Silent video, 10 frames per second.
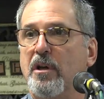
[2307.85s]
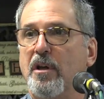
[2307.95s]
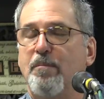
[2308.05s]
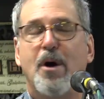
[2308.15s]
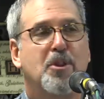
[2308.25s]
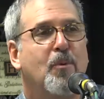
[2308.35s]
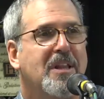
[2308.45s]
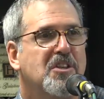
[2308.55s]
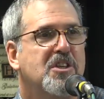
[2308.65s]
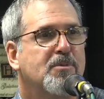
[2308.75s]
By the way, they
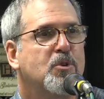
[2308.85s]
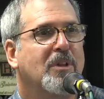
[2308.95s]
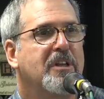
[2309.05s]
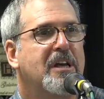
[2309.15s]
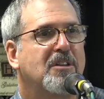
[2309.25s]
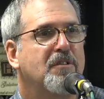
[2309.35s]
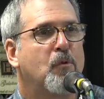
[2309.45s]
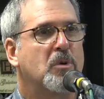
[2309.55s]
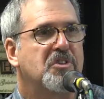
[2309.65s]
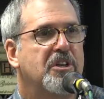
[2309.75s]
subsequently got
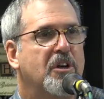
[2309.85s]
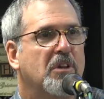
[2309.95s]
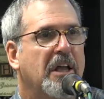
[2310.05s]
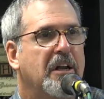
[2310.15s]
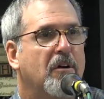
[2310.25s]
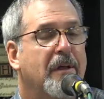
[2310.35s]
divorced a year later.